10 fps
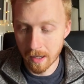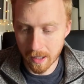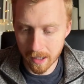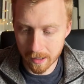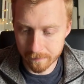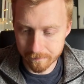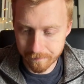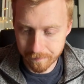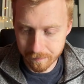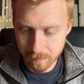
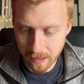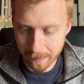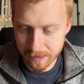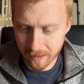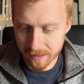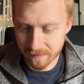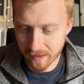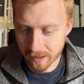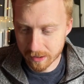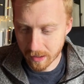Aptera is a
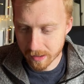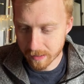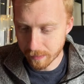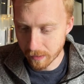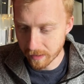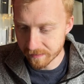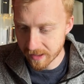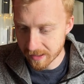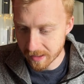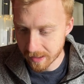very strong supporter of
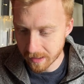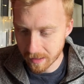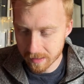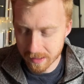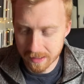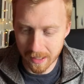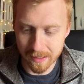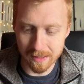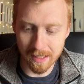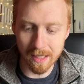Tesla and closely tied
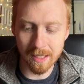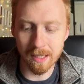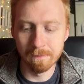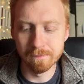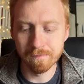to Sandy.